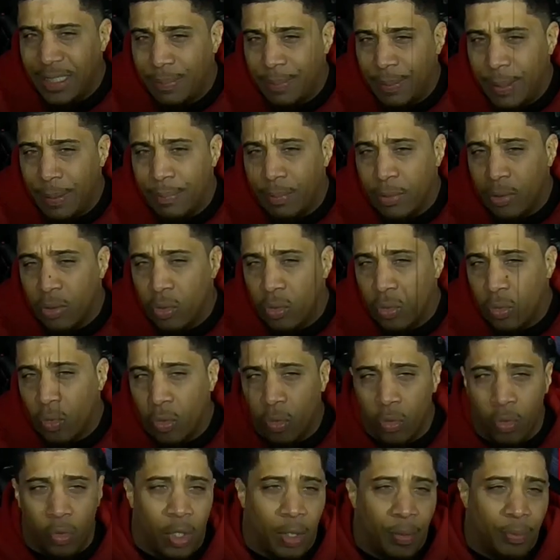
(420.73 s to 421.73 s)
people who
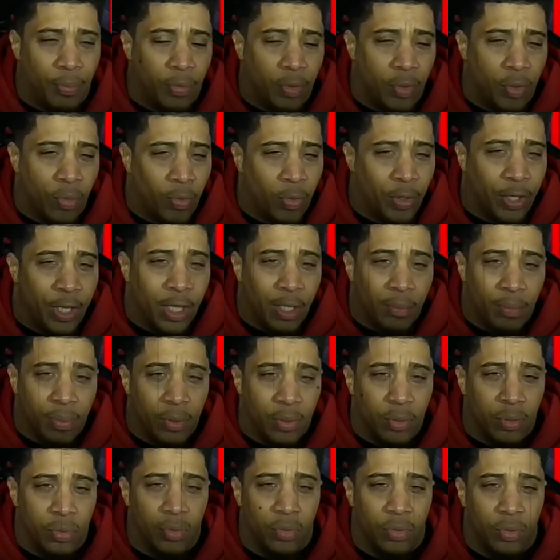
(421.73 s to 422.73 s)
grew up with Winnie the
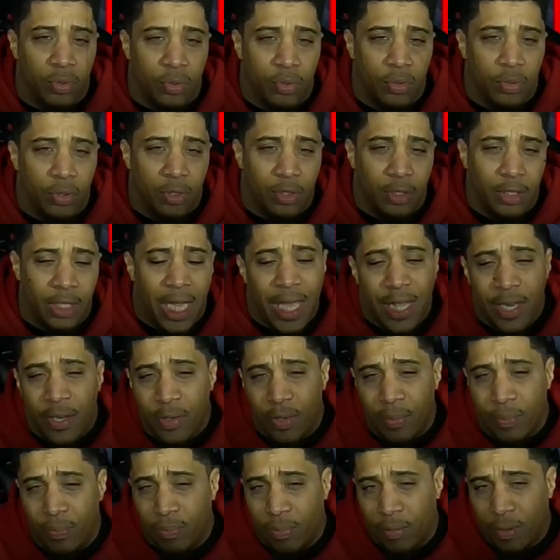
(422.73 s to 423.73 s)
Pooh, and
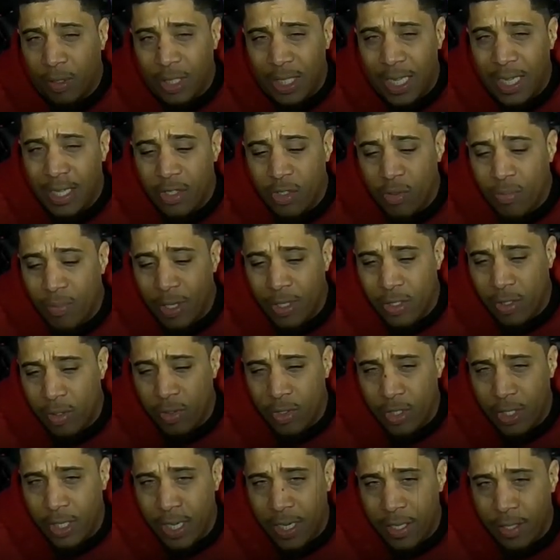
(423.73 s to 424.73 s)
you cla- you mix those
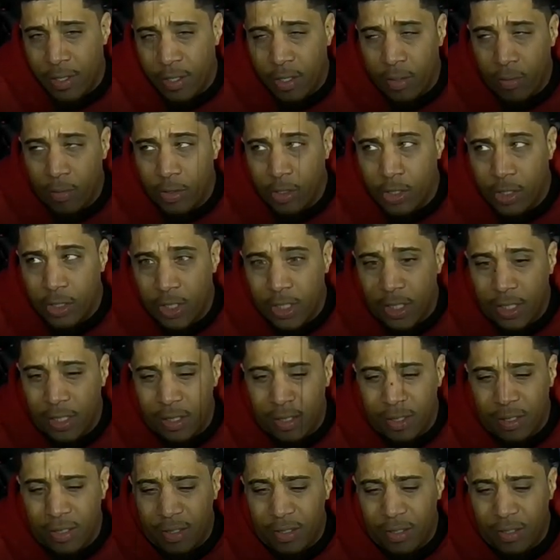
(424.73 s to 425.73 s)
together, and we're just like,
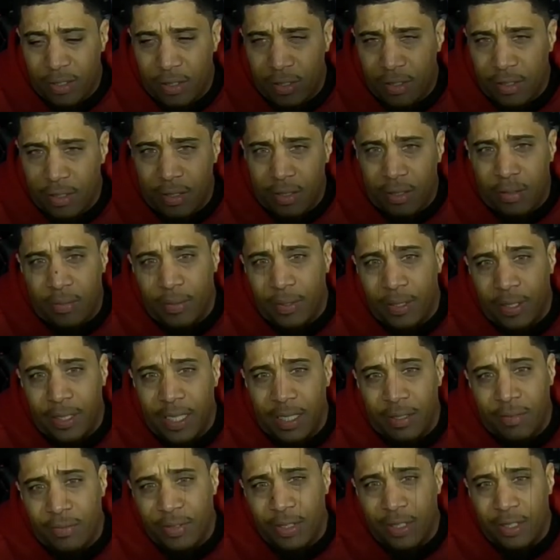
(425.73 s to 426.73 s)
yeah,
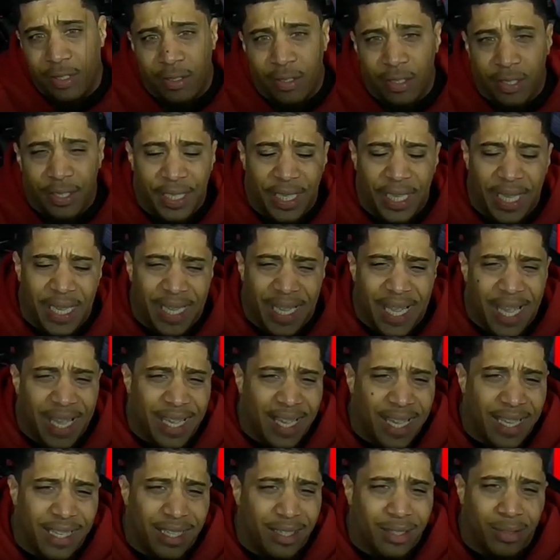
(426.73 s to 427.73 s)
fuck, yeah, I, I,
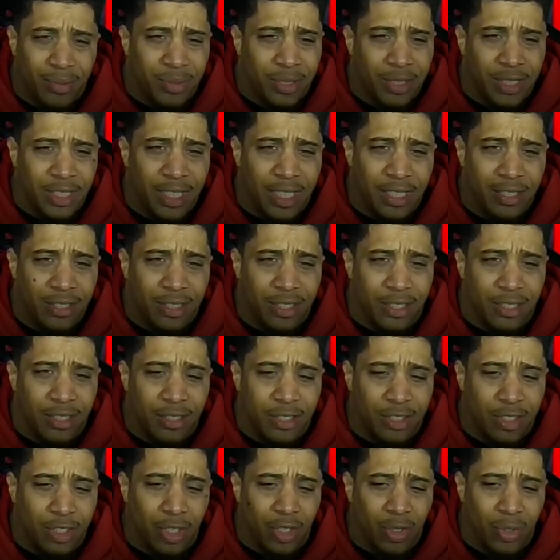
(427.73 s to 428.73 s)
I gotta see that shit.
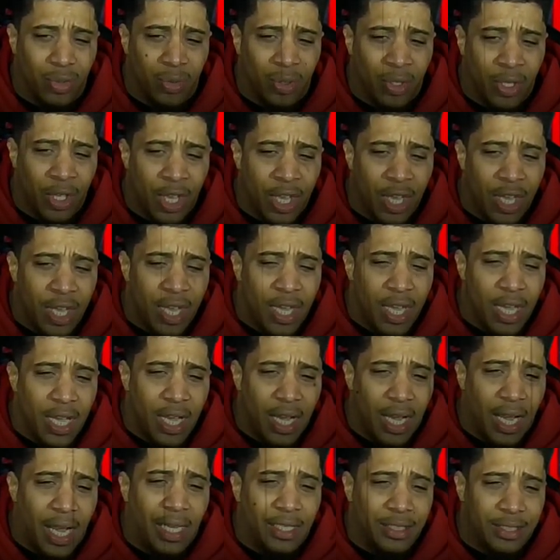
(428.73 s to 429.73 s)
So
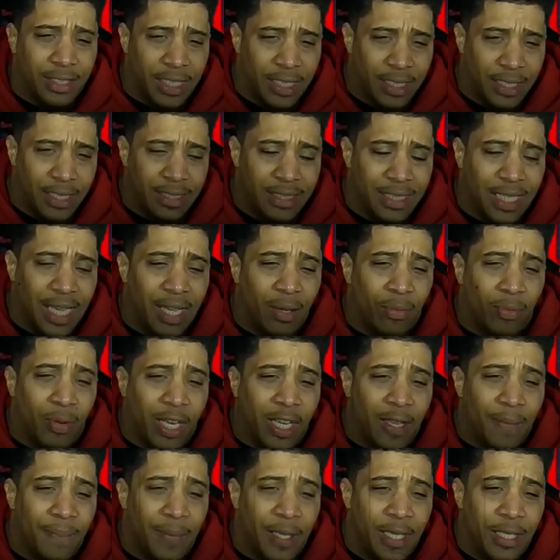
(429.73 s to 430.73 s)
I'll say this: I
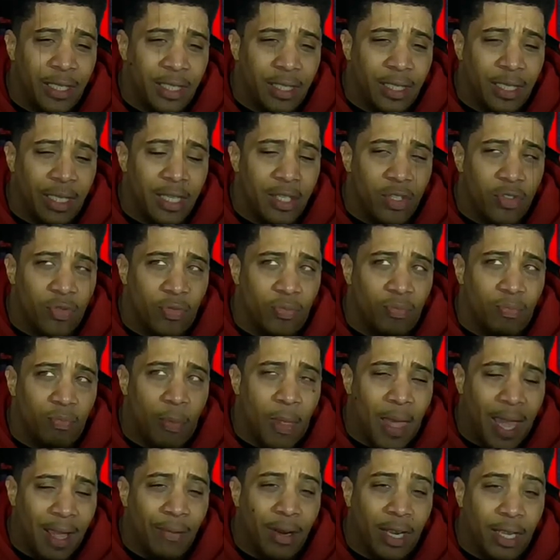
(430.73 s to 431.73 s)
recommend it as
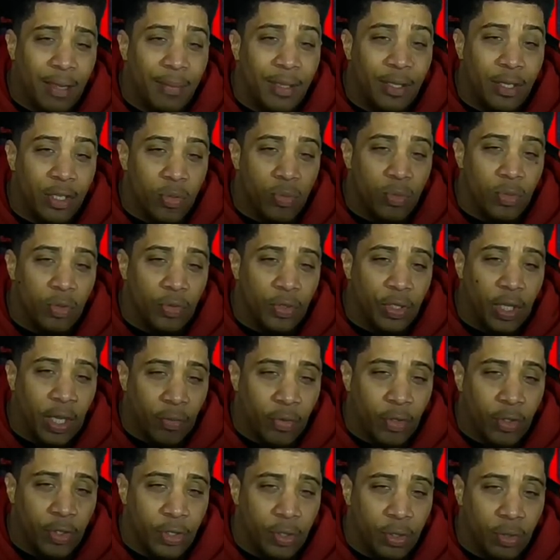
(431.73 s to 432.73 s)
I recommend this movie. I
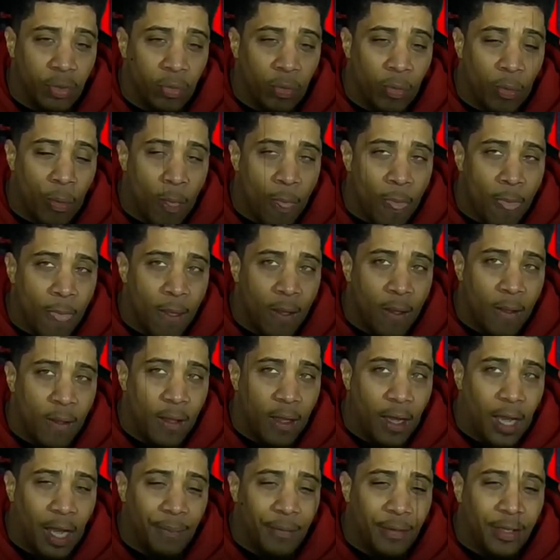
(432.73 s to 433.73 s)
really do.
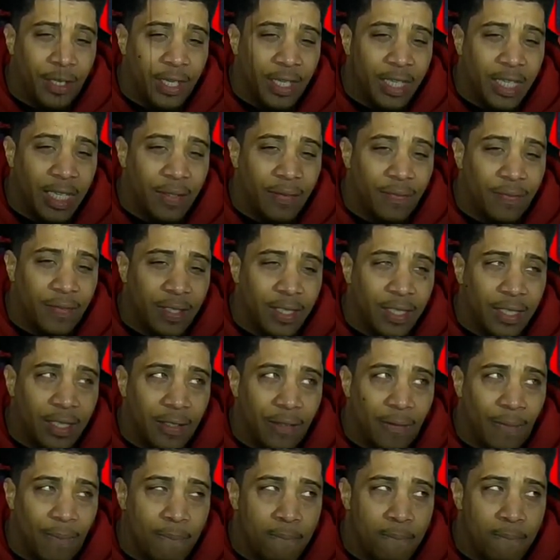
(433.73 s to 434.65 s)
I'm gonna give it.